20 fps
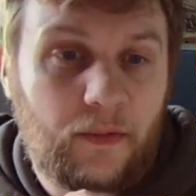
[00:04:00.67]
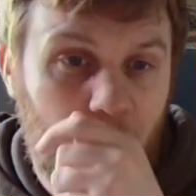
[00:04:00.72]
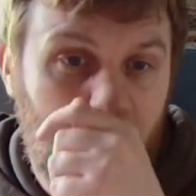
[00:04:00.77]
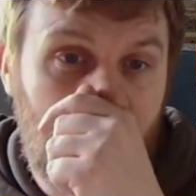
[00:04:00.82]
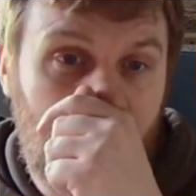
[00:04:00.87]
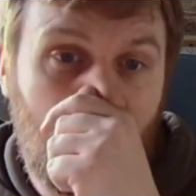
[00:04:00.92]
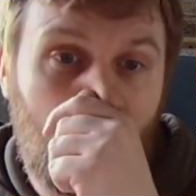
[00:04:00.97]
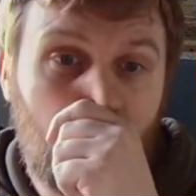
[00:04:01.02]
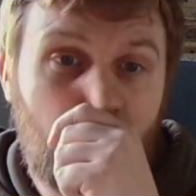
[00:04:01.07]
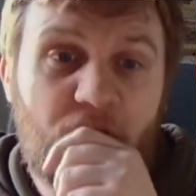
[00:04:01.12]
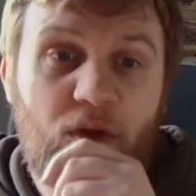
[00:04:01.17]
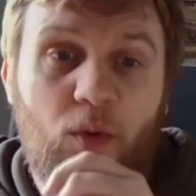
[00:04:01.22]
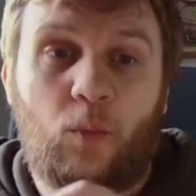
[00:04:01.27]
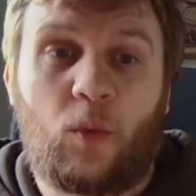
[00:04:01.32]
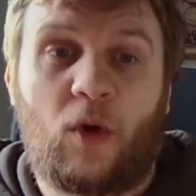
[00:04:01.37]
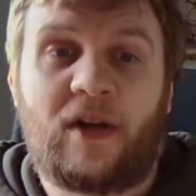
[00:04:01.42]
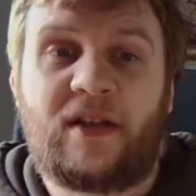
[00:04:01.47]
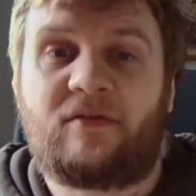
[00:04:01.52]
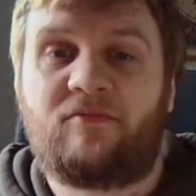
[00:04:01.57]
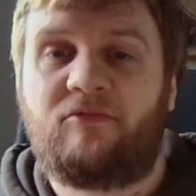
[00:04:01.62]
go to
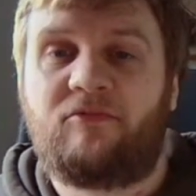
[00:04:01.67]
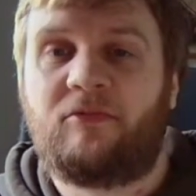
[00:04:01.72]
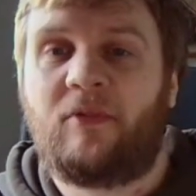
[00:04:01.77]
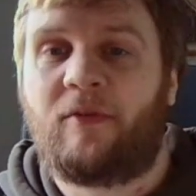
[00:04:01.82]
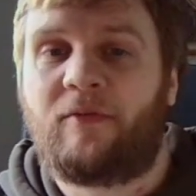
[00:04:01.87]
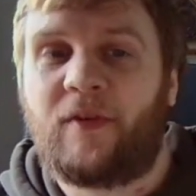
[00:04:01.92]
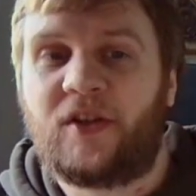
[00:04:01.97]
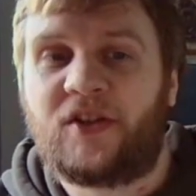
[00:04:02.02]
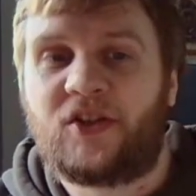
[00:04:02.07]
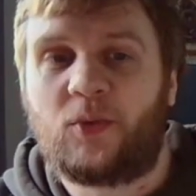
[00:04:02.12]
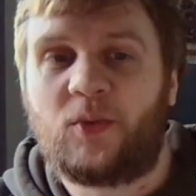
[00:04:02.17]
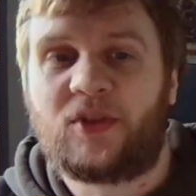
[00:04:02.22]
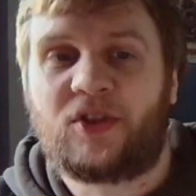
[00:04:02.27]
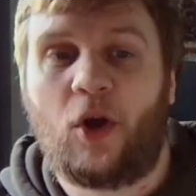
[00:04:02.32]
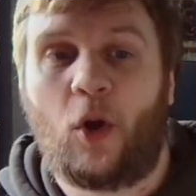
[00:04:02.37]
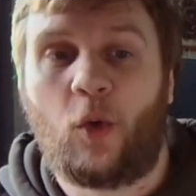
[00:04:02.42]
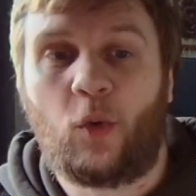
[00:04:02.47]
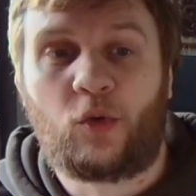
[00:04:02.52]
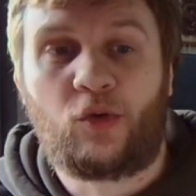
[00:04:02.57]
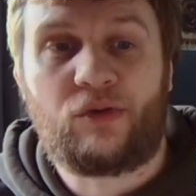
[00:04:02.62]
what is referred to as
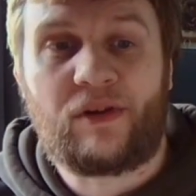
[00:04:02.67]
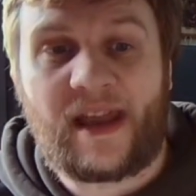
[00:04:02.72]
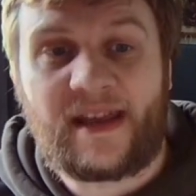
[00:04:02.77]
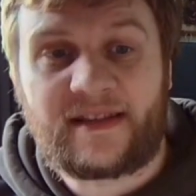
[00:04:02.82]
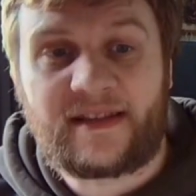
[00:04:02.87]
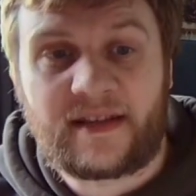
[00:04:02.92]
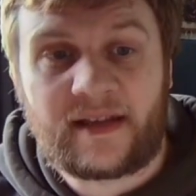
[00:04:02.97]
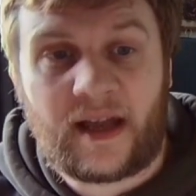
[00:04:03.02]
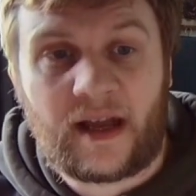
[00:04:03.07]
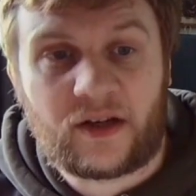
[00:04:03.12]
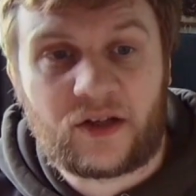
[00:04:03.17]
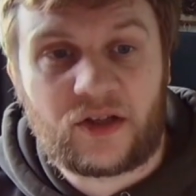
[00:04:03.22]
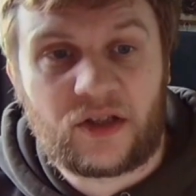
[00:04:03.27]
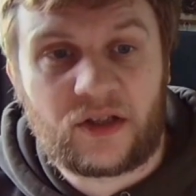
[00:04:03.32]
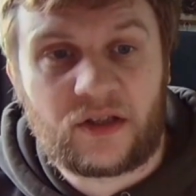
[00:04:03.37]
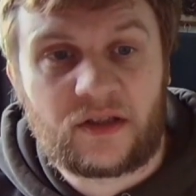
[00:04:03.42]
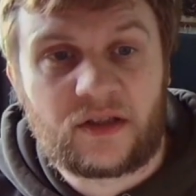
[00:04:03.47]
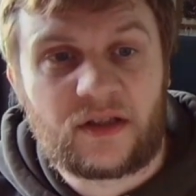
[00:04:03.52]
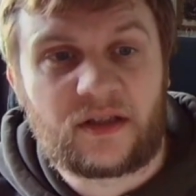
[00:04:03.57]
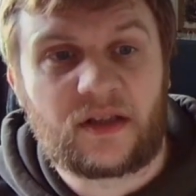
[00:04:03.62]
goal creating
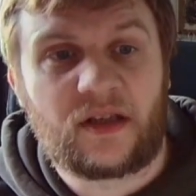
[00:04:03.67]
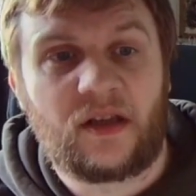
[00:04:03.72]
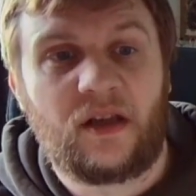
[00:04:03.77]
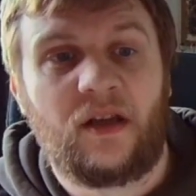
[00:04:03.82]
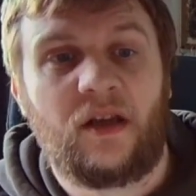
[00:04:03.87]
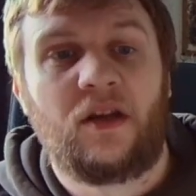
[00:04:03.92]
actions.